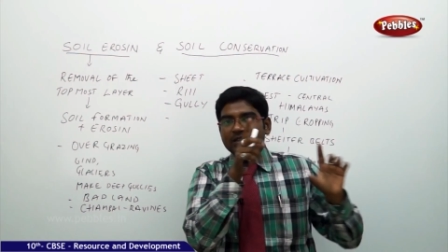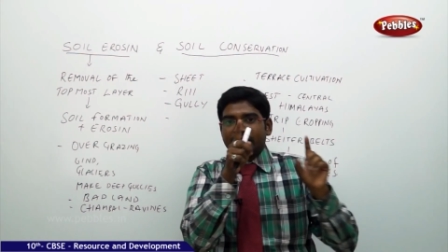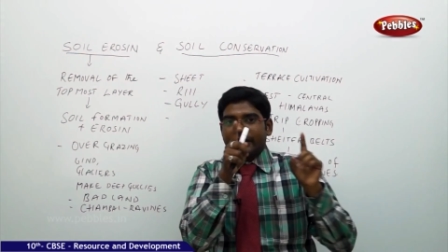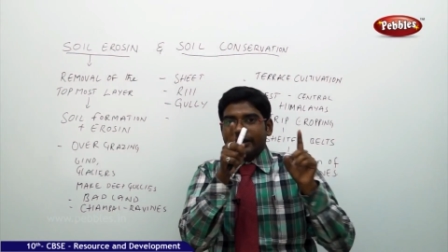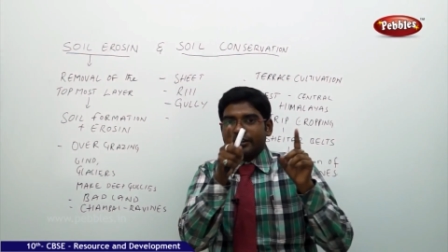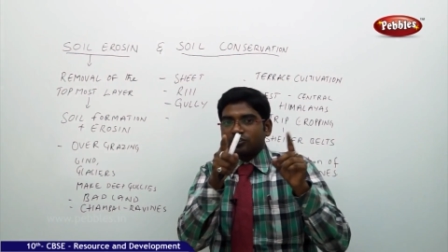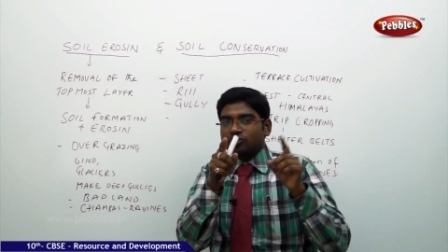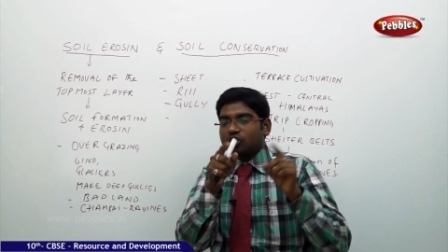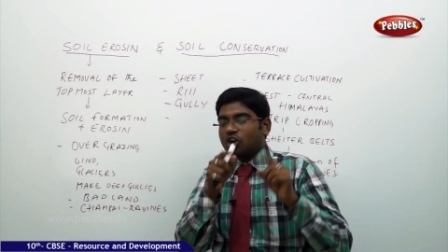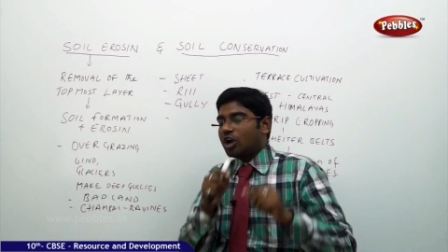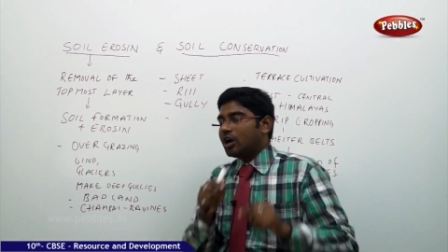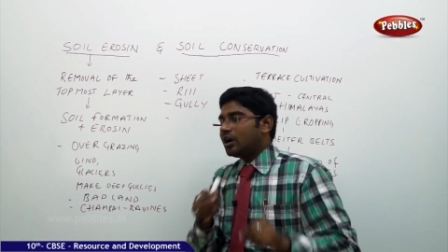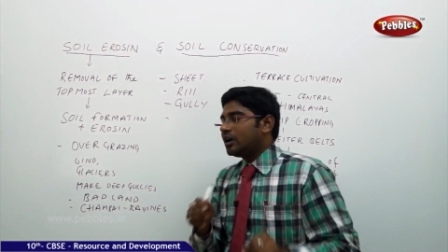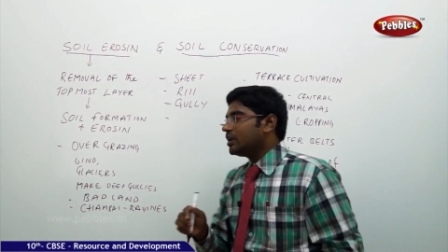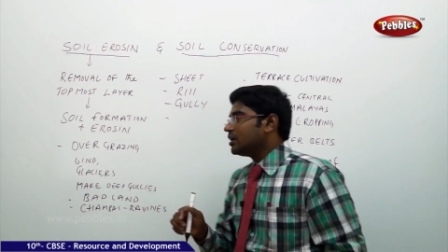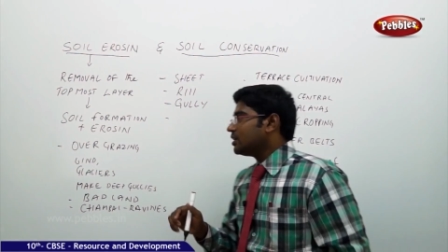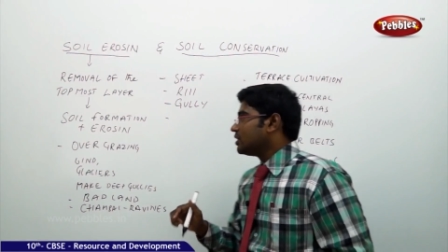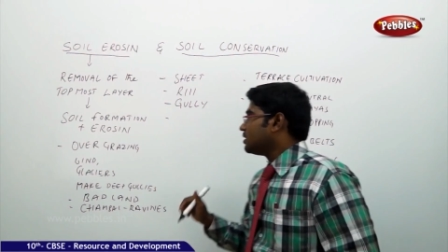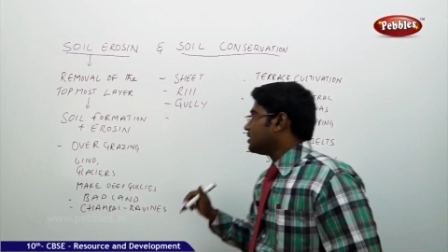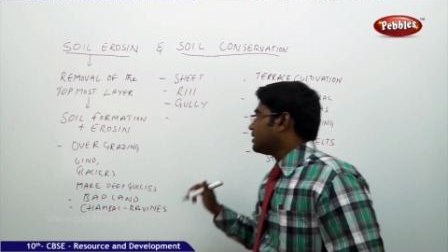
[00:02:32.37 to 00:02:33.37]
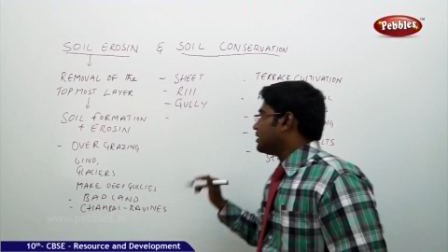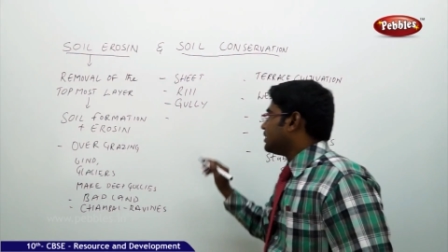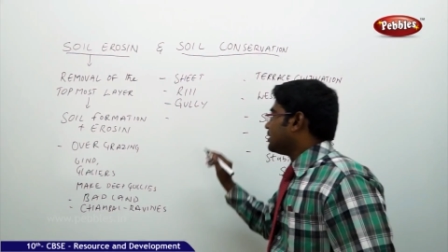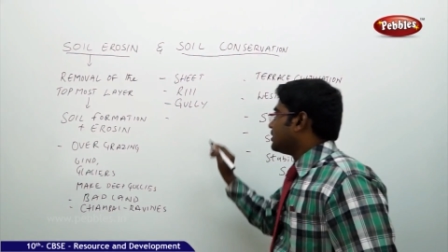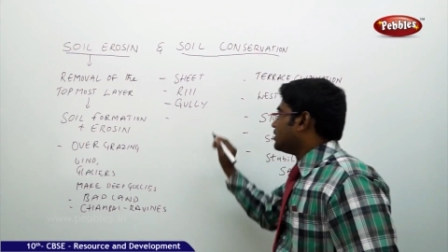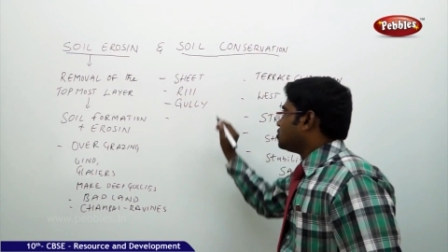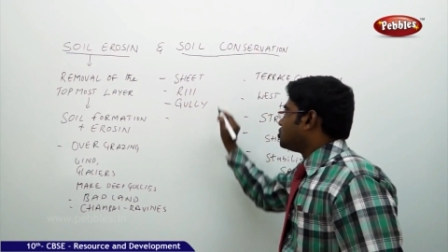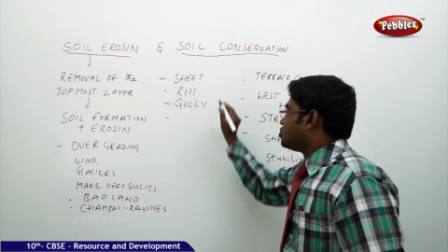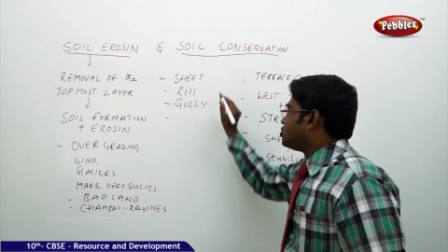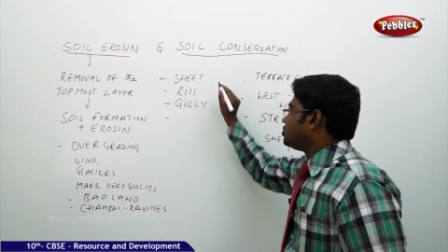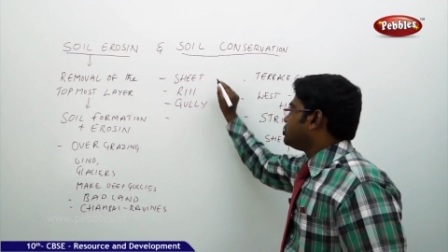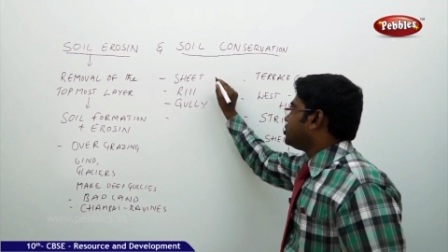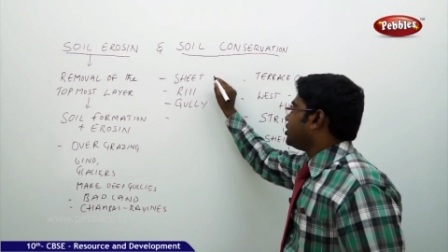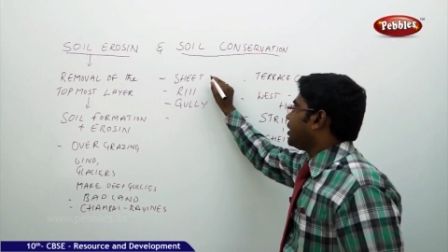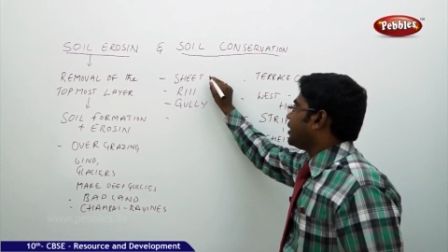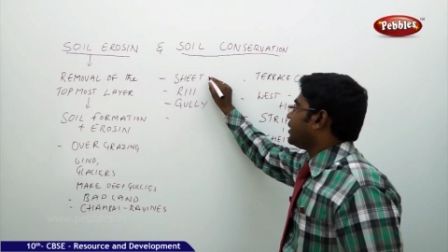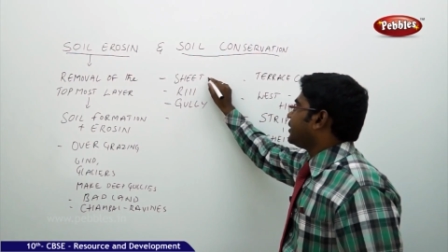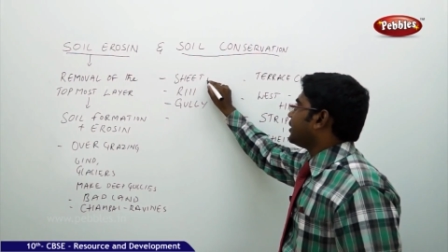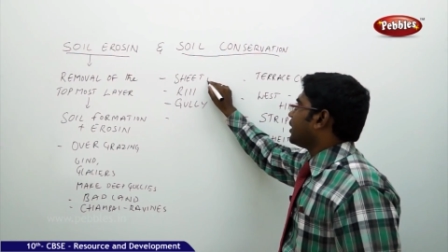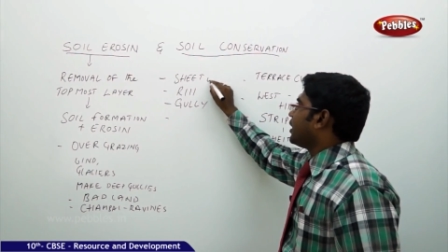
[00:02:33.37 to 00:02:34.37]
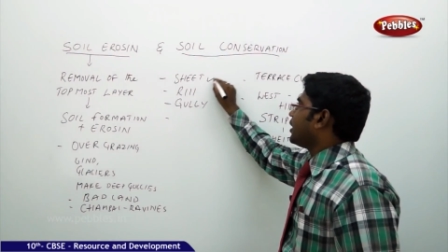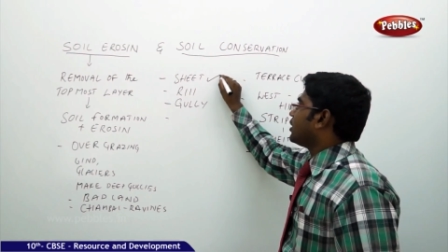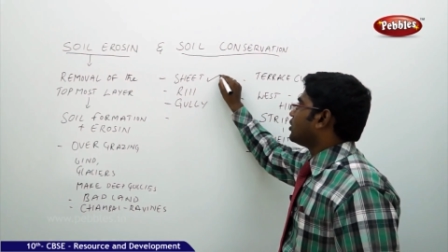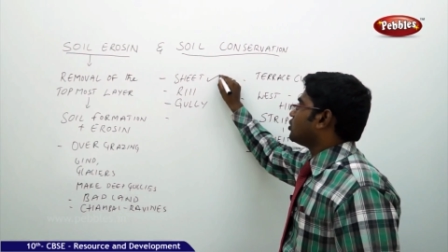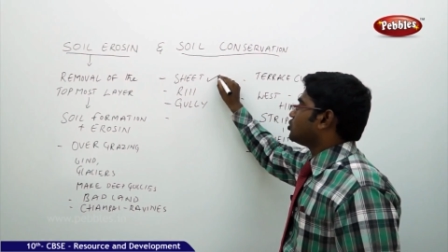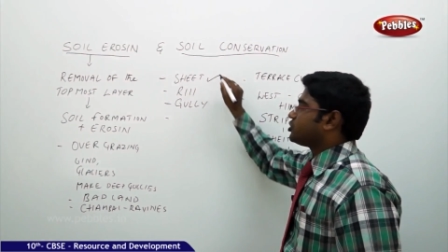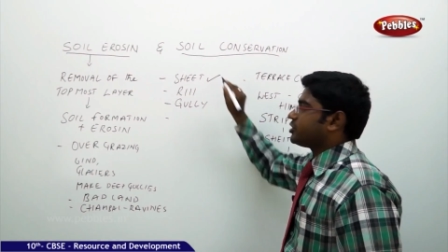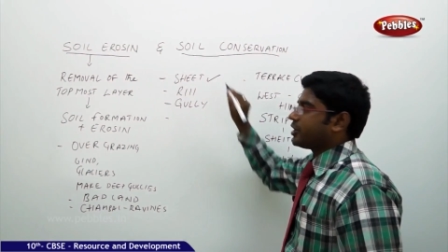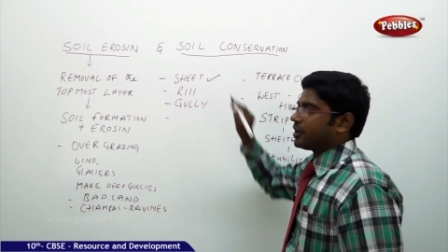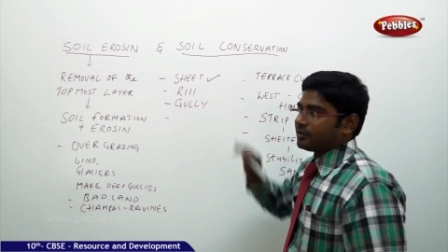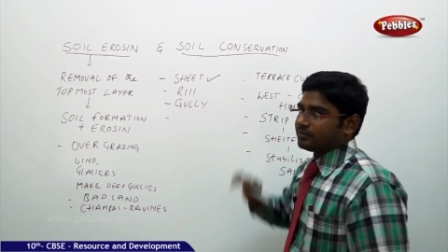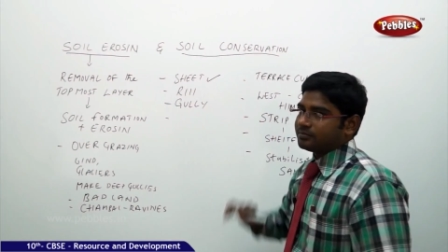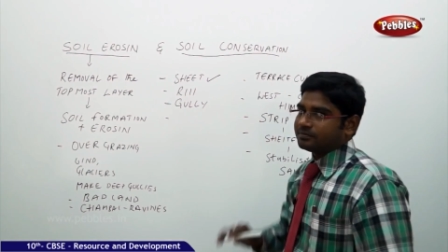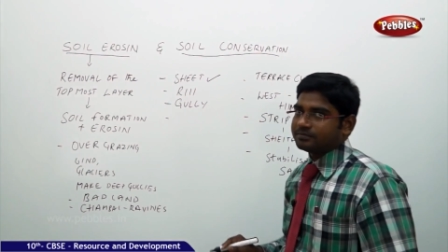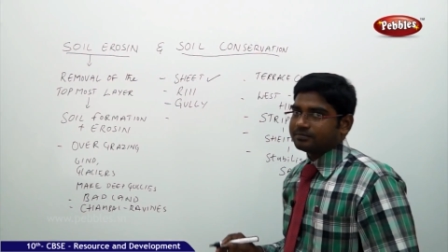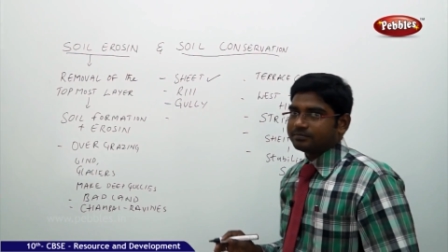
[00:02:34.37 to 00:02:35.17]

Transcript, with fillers: that is called sheet erosion